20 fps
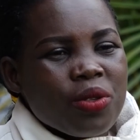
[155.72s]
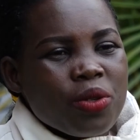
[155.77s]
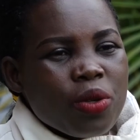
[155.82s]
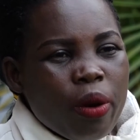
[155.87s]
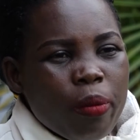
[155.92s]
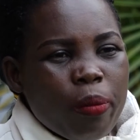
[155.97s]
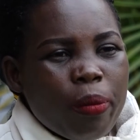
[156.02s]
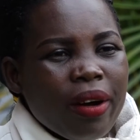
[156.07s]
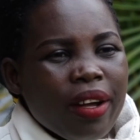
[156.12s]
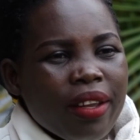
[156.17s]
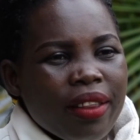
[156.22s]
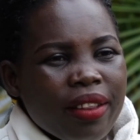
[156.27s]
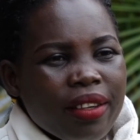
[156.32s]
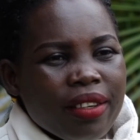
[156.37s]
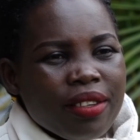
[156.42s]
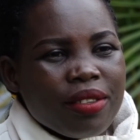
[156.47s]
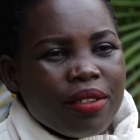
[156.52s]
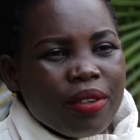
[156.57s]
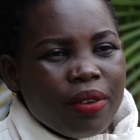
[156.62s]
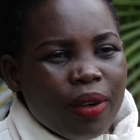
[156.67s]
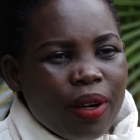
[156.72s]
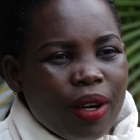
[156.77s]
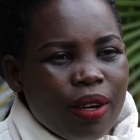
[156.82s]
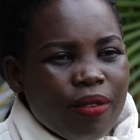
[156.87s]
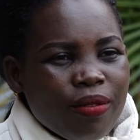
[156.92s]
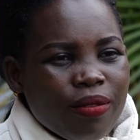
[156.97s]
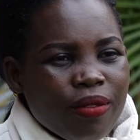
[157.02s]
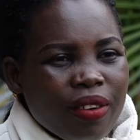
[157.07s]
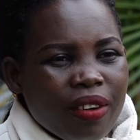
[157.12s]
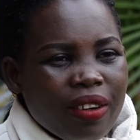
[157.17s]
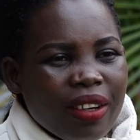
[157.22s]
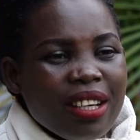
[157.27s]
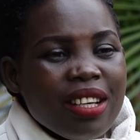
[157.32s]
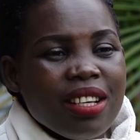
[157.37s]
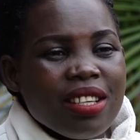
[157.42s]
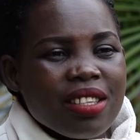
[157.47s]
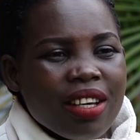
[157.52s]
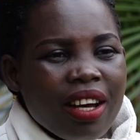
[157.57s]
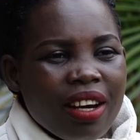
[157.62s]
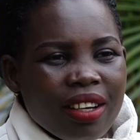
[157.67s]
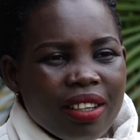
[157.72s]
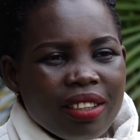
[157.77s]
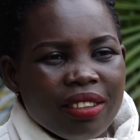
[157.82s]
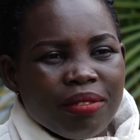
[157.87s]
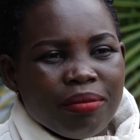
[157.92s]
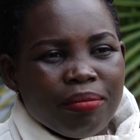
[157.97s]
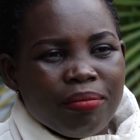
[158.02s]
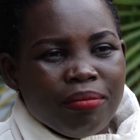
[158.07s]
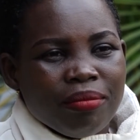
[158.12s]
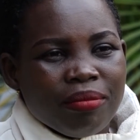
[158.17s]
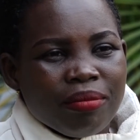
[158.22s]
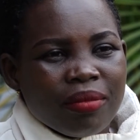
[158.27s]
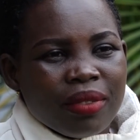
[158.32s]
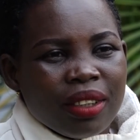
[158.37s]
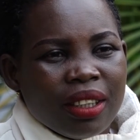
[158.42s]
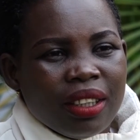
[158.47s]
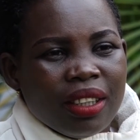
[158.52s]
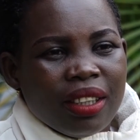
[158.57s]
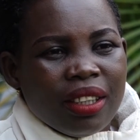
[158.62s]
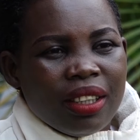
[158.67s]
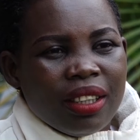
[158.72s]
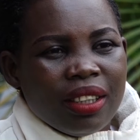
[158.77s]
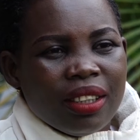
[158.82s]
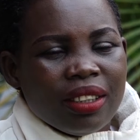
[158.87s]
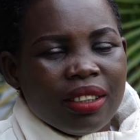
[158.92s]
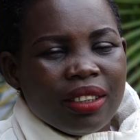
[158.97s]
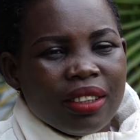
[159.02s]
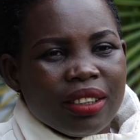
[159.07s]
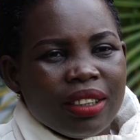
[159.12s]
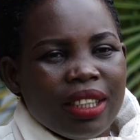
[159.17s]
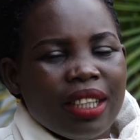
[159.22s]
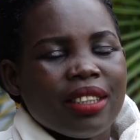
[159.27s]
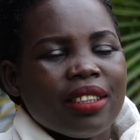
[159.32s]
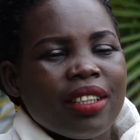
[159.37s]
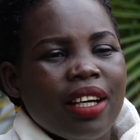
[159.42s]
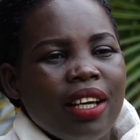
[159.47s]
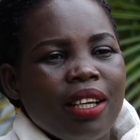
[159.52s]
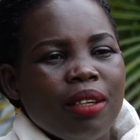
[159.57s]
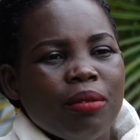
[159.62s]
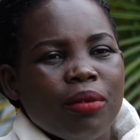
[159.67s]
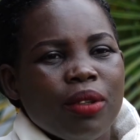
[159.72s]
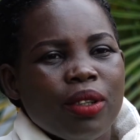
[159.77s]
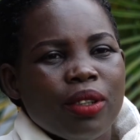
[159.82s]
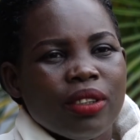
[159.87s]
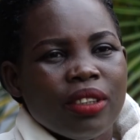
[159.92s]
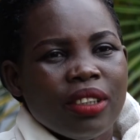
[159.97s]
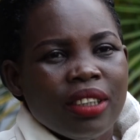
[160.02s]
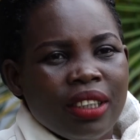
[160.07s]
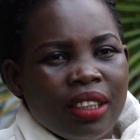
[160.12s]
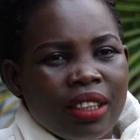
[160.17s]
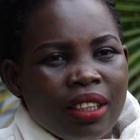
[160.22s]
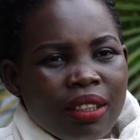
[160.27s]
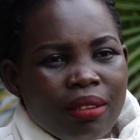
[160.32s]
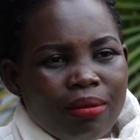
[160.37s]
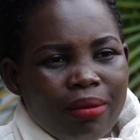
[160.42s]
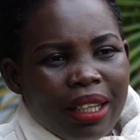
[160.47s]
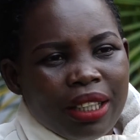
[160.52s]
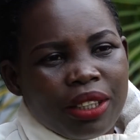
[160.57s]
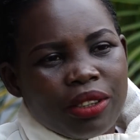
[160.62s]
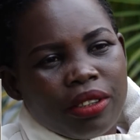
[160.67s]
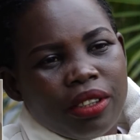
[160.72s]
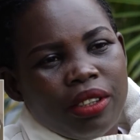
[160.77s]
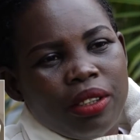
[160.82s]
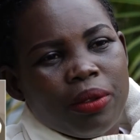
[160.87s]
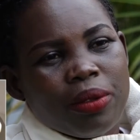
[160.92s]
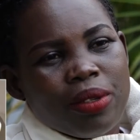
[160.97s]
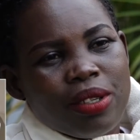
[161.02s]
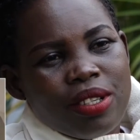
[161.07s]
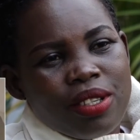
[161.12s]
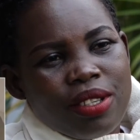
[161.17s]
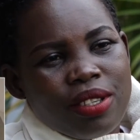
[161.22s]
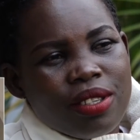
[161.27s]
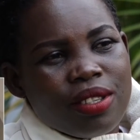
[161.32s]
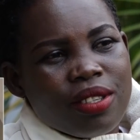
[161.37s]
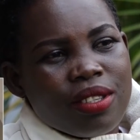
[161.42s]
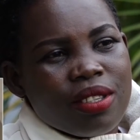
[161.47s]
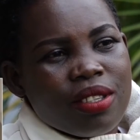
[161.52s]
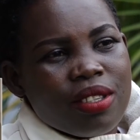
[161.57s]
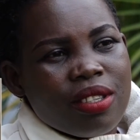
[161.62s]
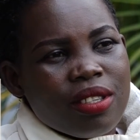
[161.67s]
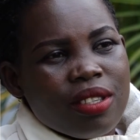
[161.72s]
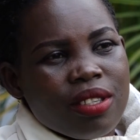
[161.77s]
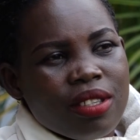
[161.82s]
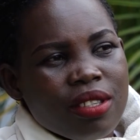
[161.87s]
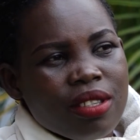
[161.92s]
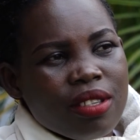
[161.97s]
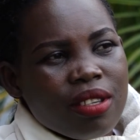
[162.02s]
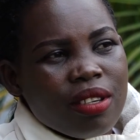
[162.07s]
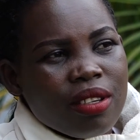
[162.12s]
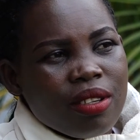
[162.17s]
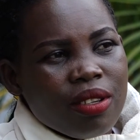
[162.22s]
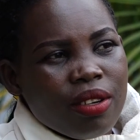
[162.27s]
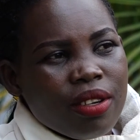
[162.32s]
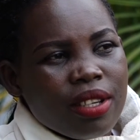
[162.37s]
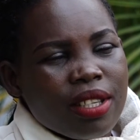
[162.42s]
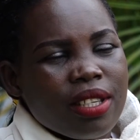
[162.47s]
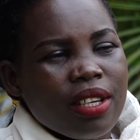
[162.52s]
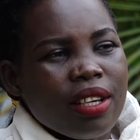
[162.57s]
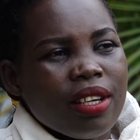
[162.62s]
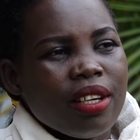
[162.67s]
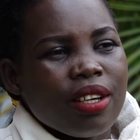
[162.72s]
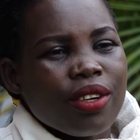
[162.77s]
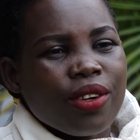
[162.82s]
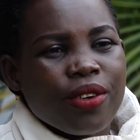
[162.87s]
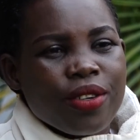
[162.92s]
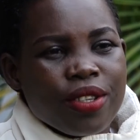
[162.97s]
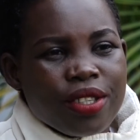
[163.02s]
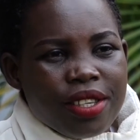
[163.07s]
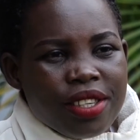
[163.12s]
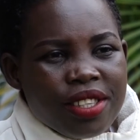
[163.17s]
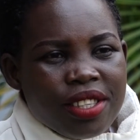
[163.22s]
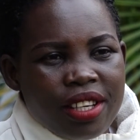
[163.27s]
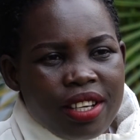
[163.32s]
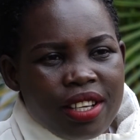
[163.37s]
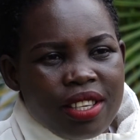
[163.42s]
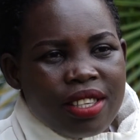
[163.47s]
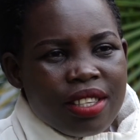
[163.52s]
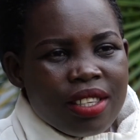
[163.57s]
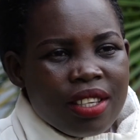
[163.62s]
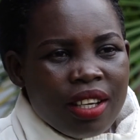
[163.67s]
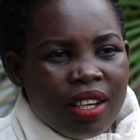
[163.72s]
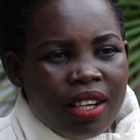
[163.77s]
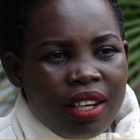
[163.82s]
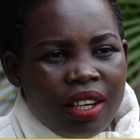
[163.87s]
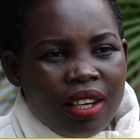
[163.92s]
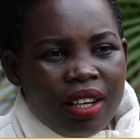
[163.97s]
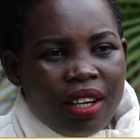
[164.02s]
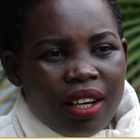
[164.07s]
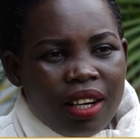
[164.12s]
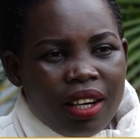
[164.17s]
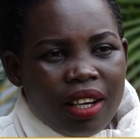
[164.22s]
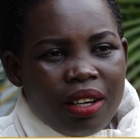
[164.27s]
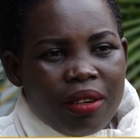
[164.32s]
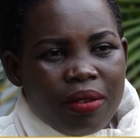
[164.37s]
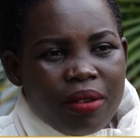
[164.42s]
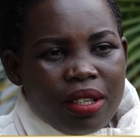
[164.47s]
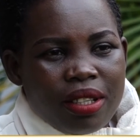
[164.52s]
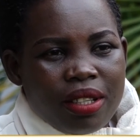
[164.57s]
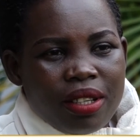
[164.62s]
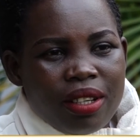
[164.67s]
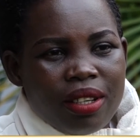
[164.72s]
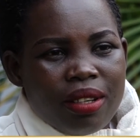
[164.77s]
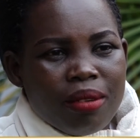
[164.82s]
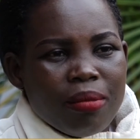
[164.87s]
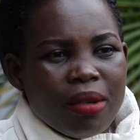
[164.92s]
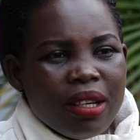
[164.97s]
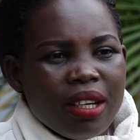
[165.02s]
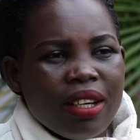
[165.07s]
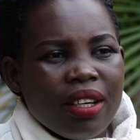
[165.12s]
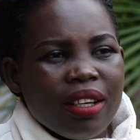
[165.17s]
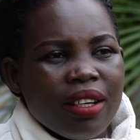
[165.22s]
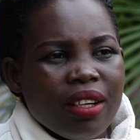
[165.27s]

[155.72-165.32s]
top athletes, you have injury, and at that time, you know, my training was not consistent, and with my